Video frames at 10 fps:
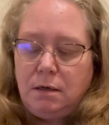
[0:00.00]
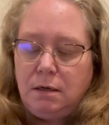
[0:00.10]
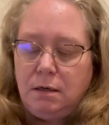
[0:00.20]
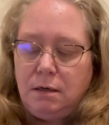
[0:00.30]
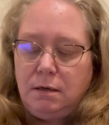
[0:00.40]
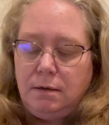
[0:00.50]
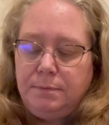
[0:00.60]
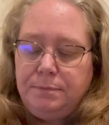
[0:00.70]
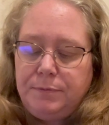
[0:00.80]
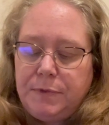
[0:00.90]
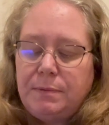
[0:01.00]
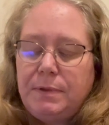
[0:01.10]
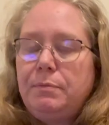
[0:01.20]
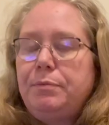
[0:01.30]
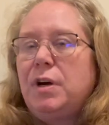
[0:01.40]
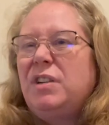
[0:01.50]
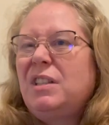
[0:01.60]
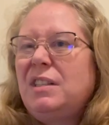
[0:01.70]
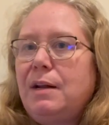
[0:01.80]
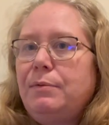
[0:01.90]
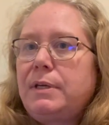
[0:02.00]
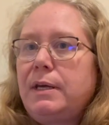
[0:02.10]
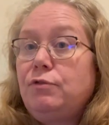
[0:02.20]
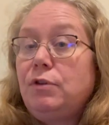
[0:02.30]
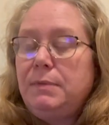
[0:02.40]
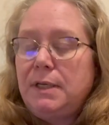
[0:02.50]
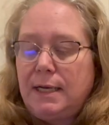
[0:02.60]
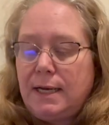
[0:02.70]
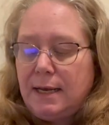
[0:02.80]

um, some of the projects that I was kind of dream knitting.